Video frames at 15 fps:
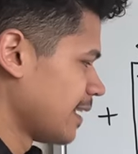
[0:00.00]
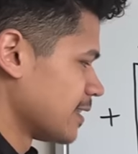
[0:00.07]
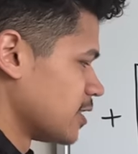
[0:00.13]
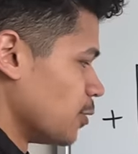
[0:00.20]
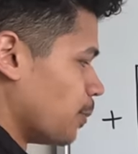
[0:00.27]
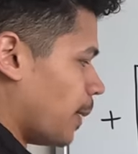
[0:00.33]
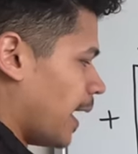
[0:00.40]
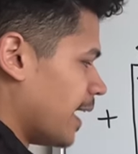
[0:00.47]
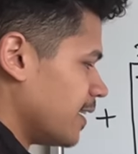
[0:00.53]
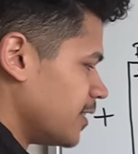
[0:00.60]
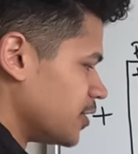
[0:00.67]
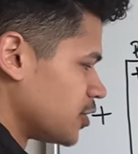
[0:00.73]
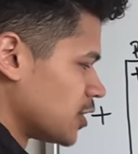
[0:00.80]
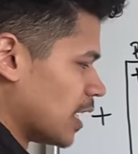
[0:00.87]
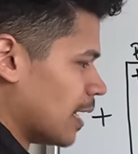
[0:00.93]
to
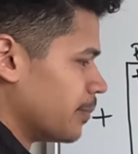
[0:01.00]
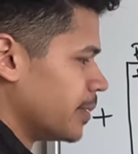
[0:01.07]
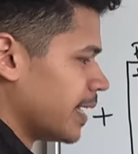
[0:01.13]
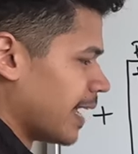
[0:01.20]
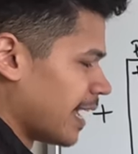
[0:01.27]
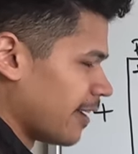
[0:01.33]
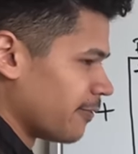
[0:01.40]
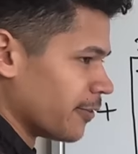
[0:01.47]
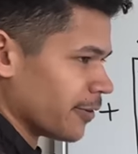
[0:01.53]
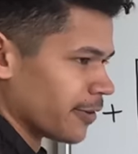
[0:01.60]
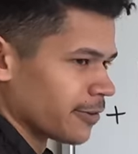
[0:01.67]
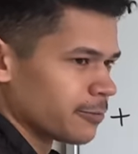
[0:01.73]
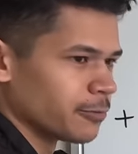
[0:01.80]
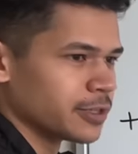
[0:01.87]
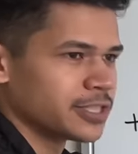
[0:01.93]
punish a behavior,
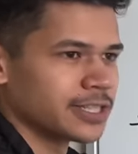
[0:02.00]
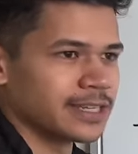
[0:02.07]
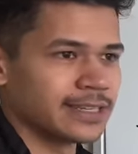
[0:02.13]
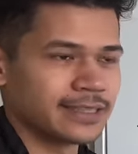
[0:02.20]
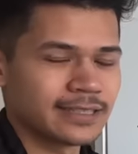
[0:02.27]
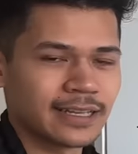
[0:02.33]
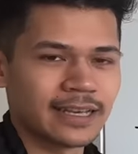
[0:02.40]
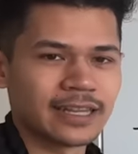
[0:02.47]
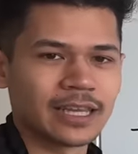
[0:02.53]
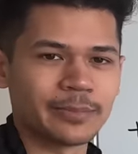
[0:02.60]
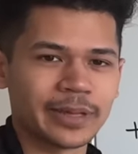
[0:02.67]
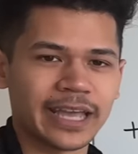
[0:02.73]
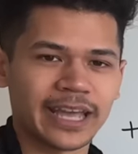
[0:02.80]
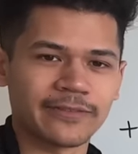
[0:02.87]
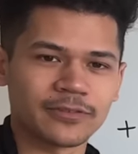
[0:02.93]
which is the
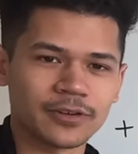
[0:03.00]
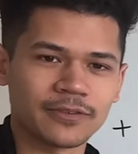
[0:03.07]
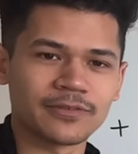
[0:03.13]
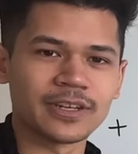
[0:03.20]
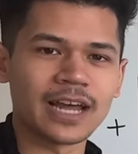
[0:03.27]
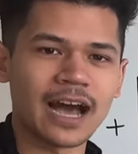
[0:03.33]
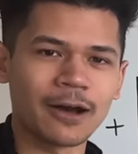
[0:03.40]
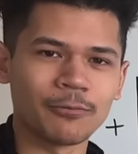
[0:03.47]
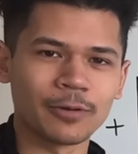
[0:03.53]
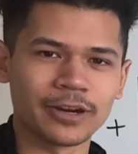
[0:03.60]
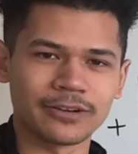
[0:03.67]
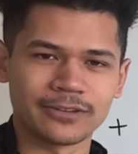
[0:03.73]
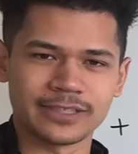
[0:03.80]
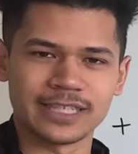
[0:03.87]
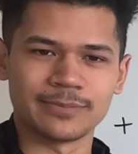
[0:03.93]
behavior of not
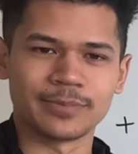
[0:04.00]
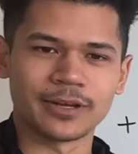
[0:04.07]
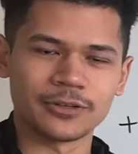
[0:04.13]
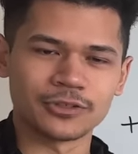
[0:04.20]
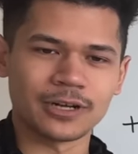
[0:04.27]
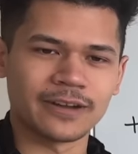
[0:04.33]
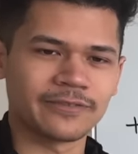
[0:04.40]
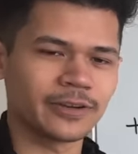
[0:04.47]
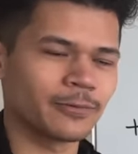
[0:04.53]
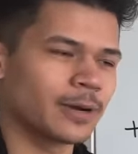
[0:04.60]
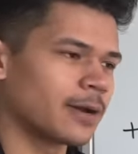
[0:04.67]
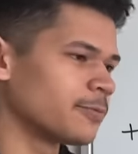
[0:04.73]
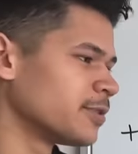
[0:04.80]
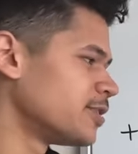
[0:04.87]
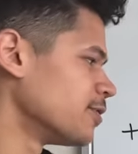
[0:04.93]
wearing your seatbelt, driving
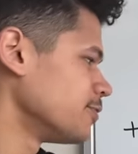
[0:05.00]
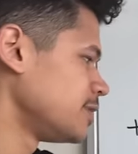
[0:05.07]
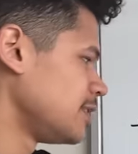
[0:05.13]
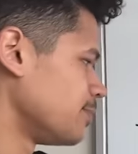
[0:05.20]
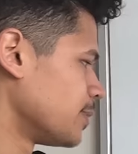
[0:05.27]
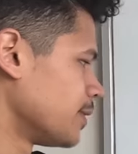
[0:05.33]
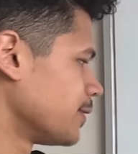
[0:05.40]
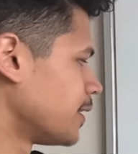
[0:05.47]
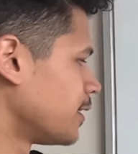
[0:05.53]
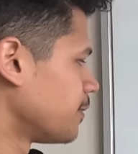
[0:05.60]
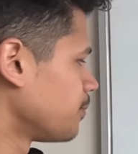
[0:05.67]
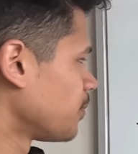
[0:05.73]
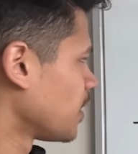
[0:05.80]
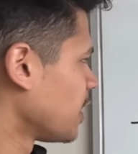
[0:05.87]
around with no seatbelt on.